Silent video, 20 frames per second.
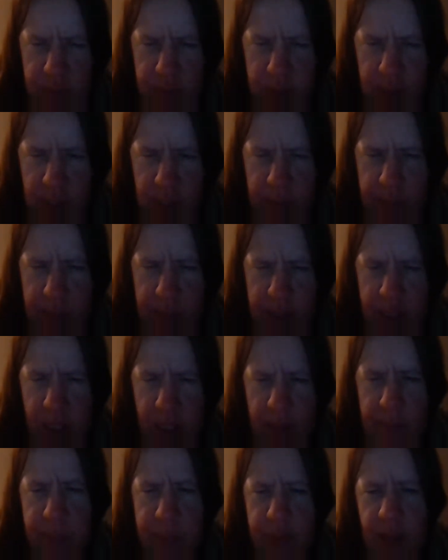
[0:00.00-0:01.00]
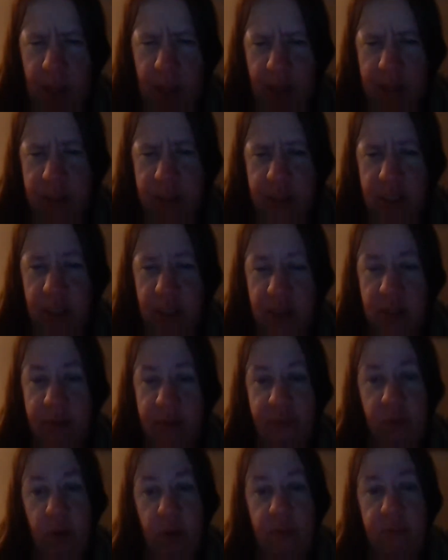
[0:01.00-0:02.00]
can be complex and
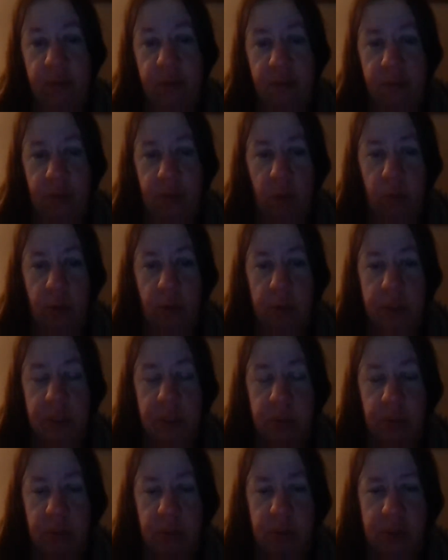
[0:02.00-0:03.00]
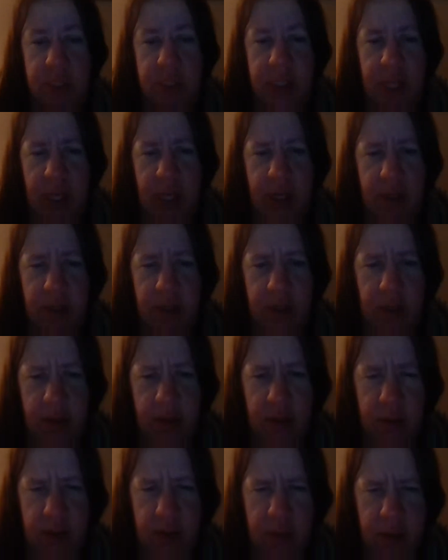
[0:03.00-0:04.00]
difficult for voters to understand.
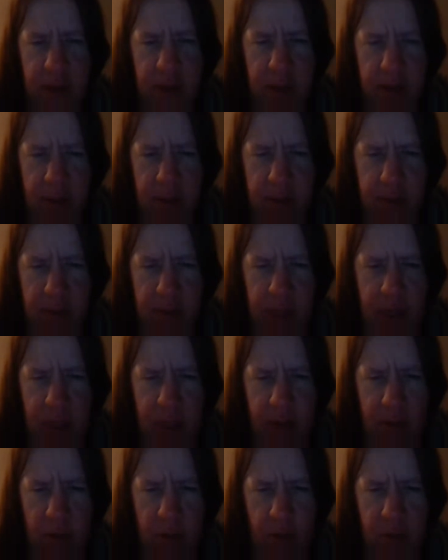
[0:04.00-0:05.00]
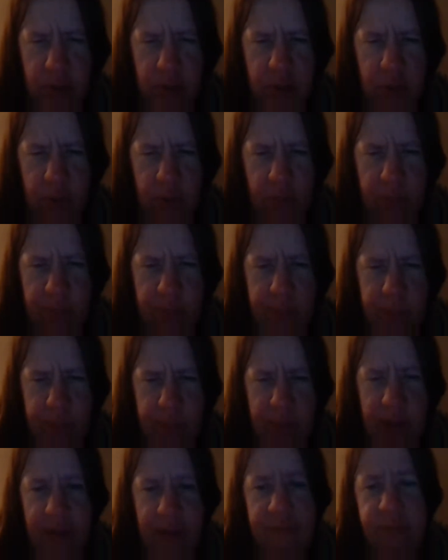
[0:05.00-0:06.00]
They can also
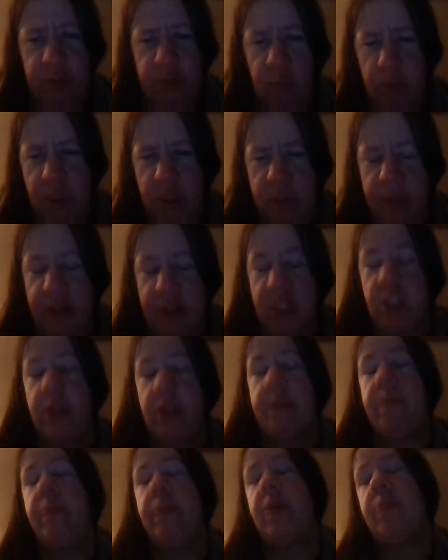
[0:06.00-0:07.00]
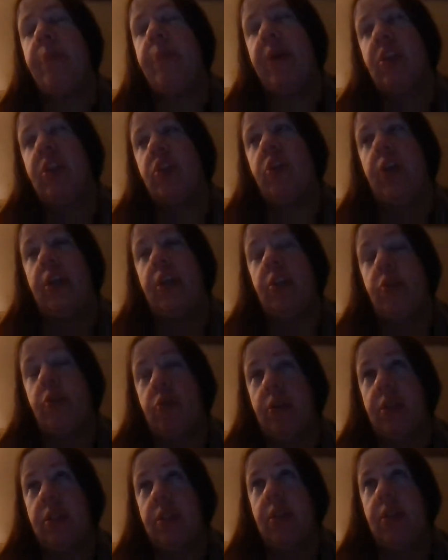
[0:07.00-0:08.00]
be influenced by special
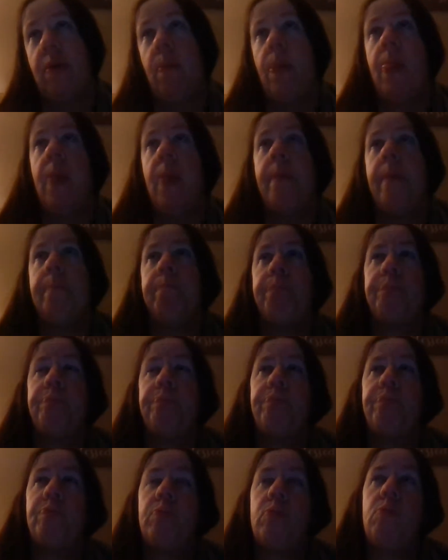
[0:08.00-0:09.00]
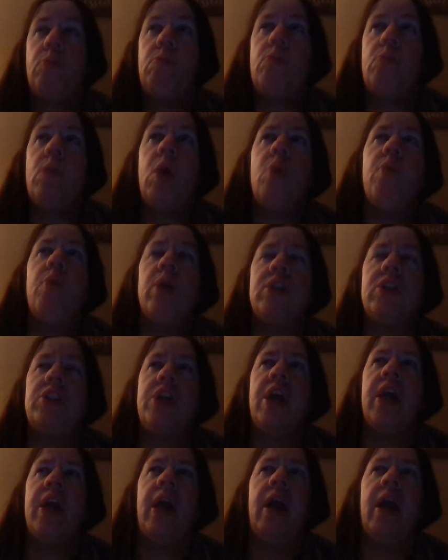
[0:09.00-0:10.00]
interests, which
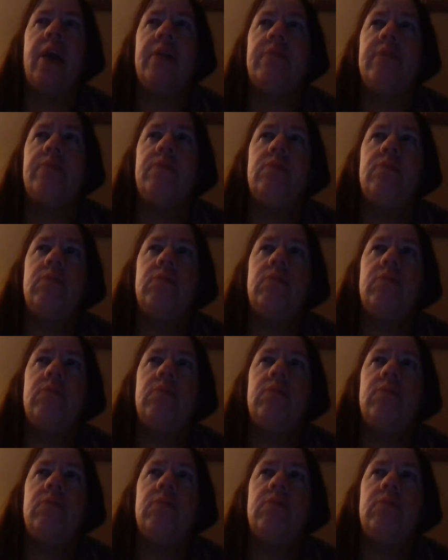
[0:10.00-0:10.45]
again